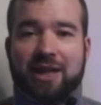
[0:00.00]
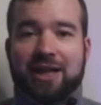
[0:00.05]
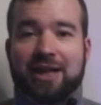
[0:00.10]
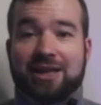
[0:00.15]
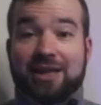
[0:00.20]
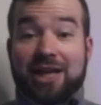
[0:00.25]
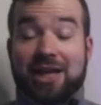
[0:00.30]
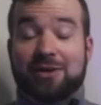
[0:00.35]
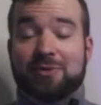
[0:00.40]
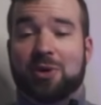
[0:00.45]
A
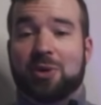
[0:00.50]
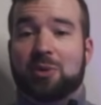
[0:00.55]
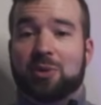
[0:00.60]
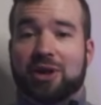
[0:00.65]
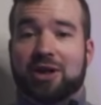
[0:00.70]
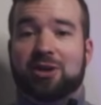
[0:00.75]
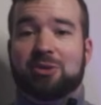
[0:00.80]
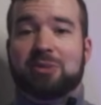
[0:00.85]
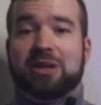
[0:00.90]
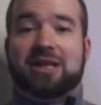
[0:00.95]
lot of what we're
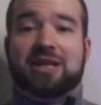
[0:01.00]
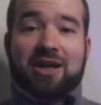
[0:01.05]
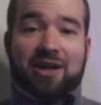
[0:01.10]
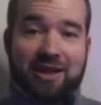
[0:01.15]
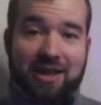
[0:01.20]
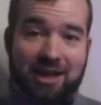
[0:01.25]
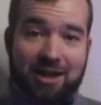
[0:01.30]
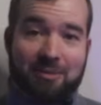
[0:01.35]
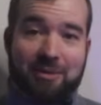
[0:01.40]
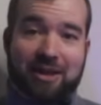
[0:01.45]
going to be
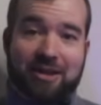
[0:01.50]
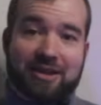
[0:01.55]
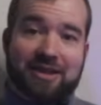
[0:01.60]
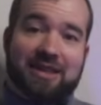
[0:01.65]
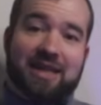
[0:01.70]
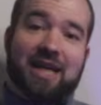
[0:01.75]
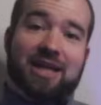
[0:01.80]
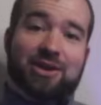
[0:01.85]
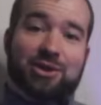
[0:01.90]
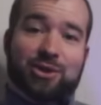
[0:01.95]
talking about
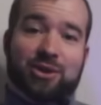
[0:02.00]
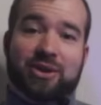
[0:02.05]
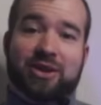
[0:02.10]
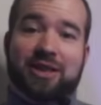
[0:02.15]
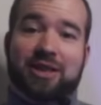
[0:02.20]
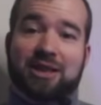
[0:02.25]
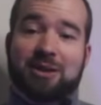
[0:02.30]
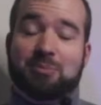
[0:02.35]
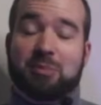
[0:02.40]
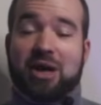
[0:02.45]
is
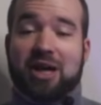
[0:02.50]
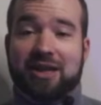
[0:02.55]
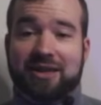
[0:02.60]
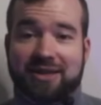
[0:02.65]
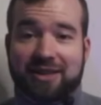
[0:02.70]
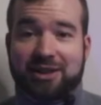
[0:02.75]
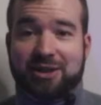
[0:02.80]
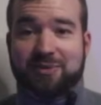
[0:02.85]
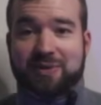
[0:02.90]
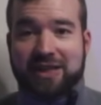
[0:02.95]
actually
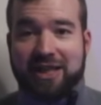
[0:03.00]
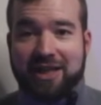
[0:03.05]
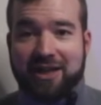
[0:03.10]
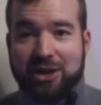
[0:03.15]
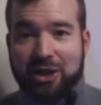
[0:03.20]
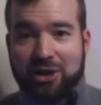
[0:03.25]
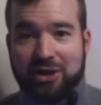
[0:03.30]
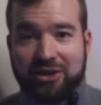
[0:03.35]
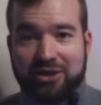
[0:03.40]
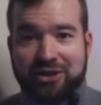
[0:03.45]
positive
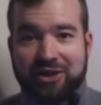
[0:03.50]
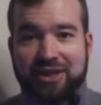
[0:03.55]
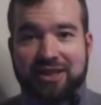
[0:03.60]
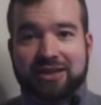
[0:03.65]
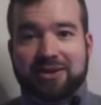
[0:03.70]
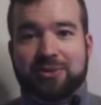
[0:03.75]
psychology,